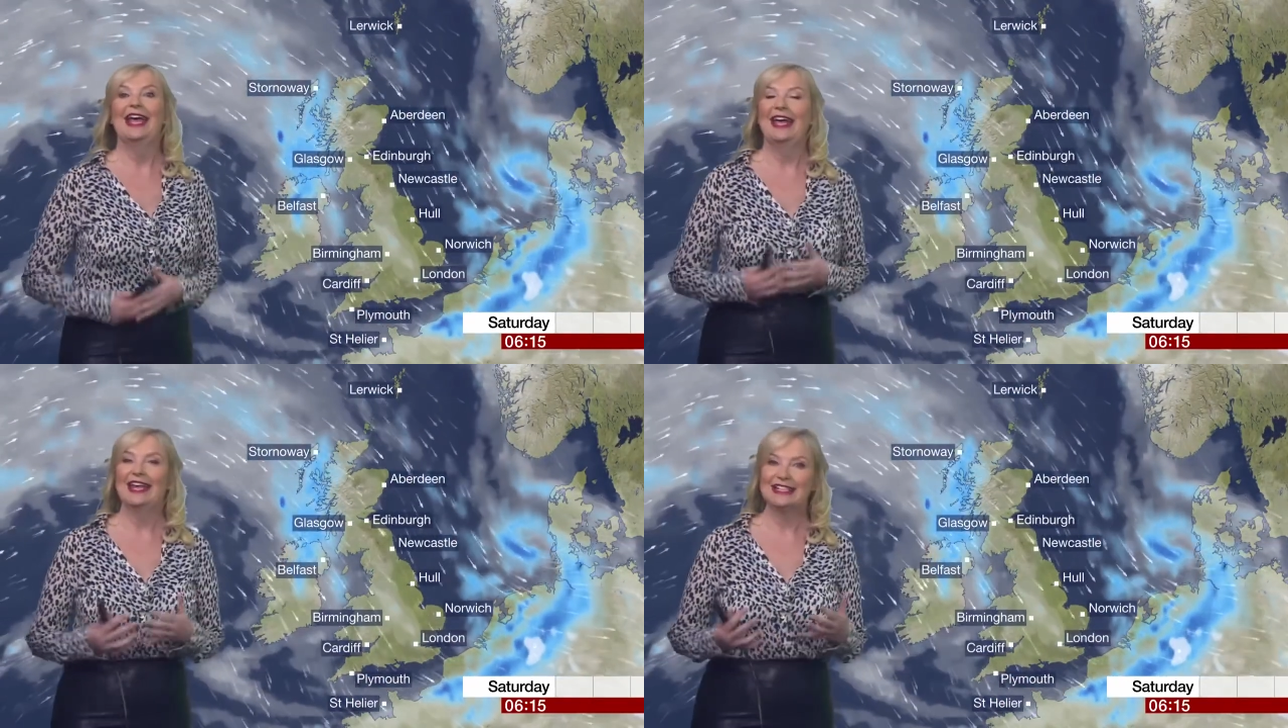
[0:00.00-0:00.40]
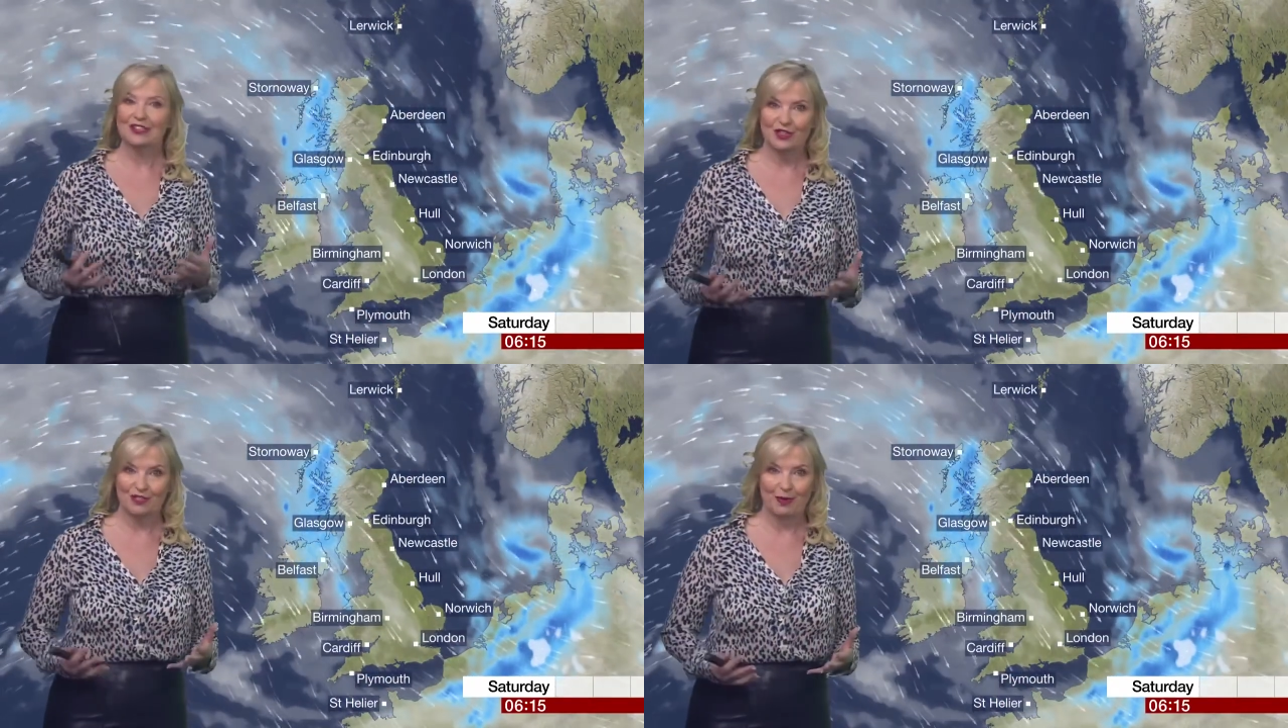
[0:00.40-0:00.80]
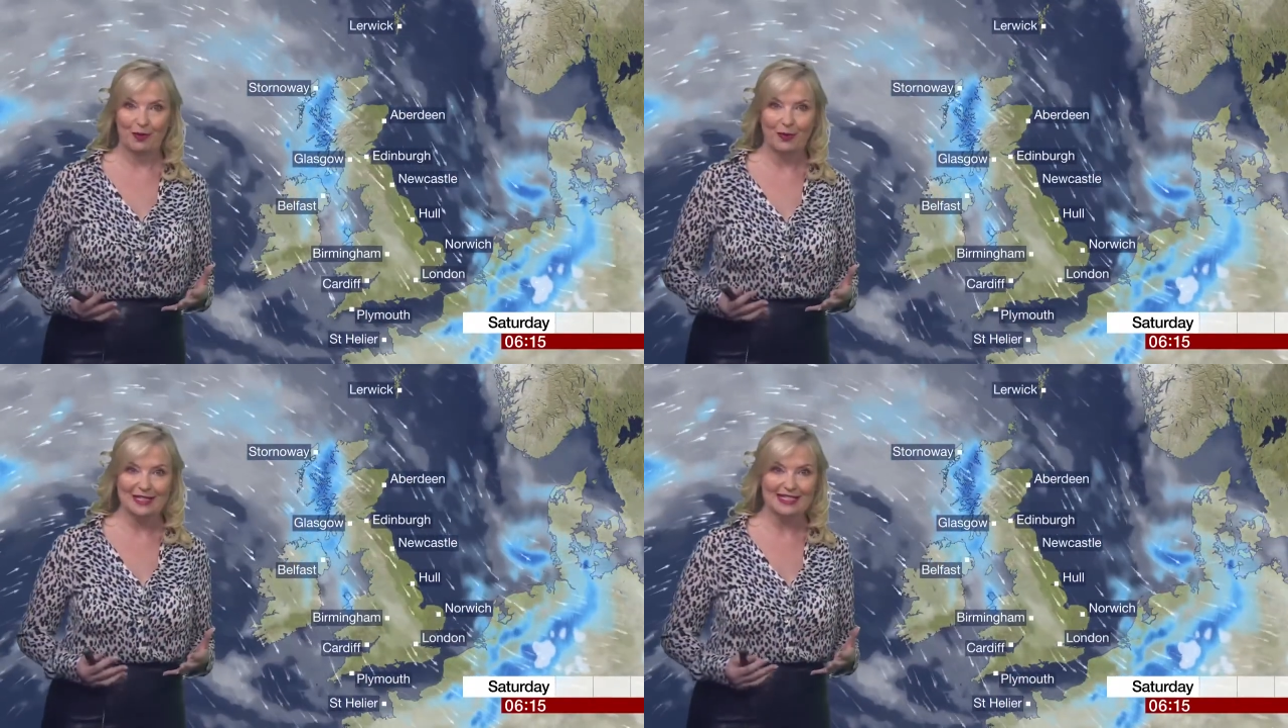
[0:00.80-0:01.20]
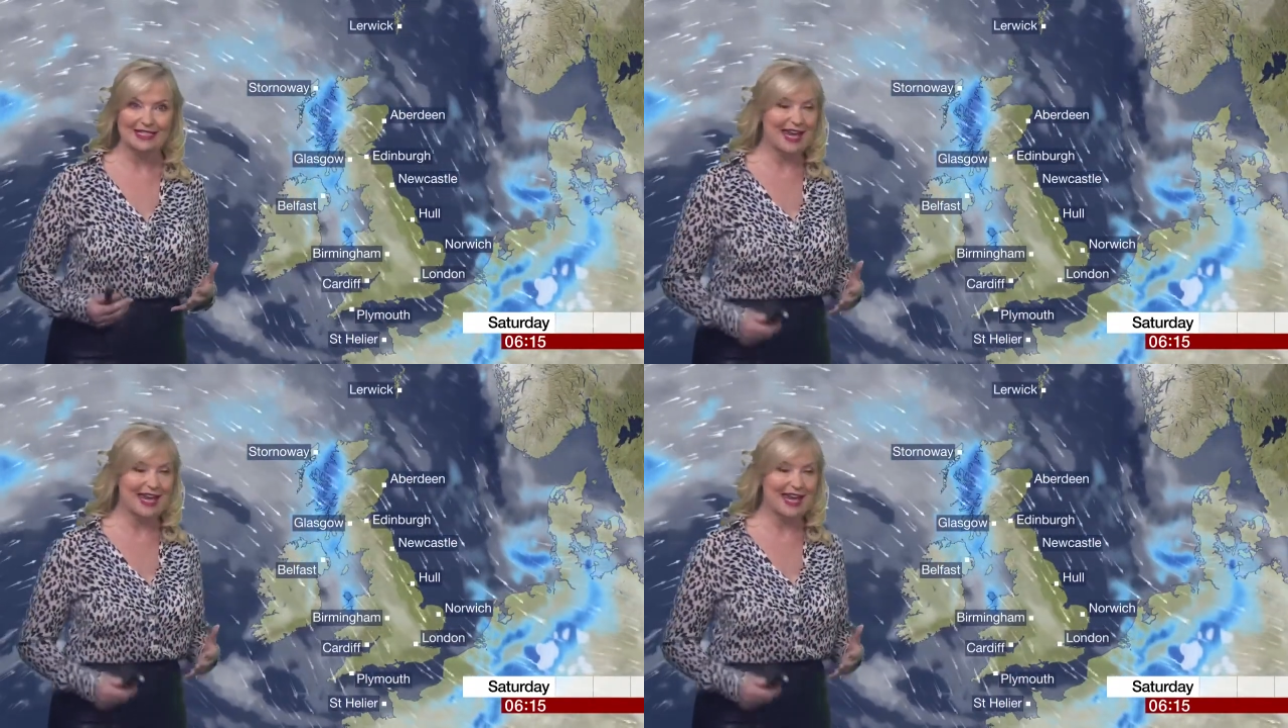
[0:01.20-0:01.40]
It is going to be a windy